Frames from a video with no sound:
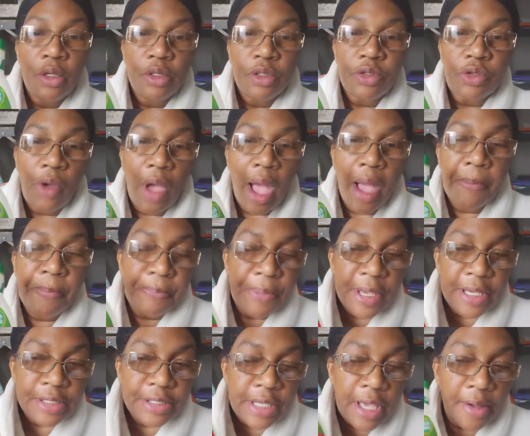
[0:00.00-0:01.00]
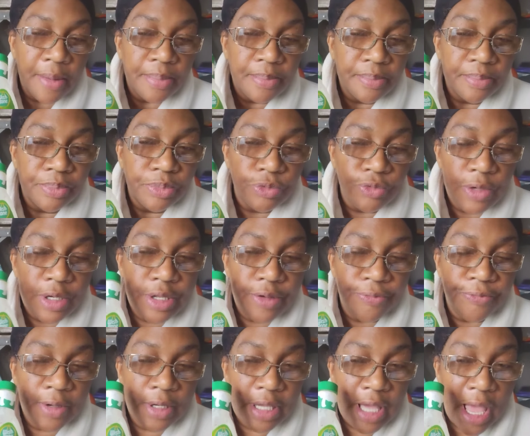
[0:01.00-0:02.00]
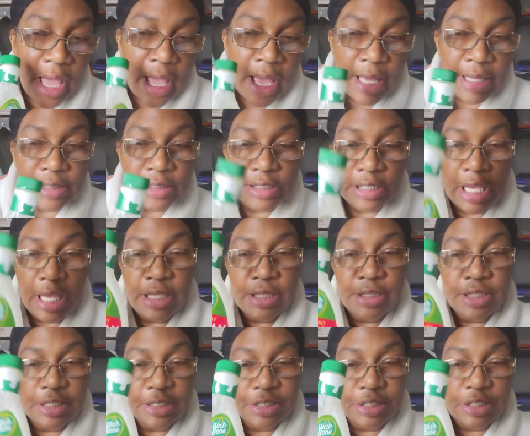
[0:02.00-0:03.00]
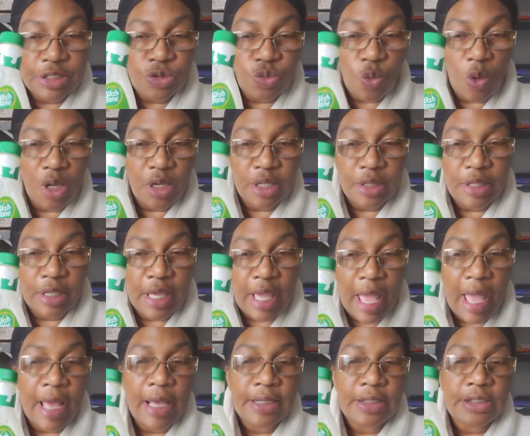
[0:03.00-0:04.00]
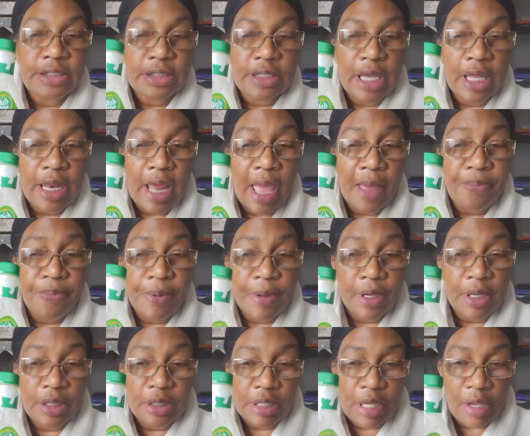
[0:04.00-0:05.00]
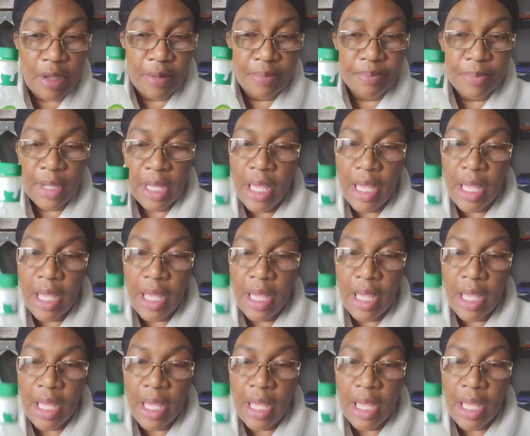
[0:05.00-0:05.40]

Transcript: So I picked up three different kinds. And this is one of the kinds that I picked up.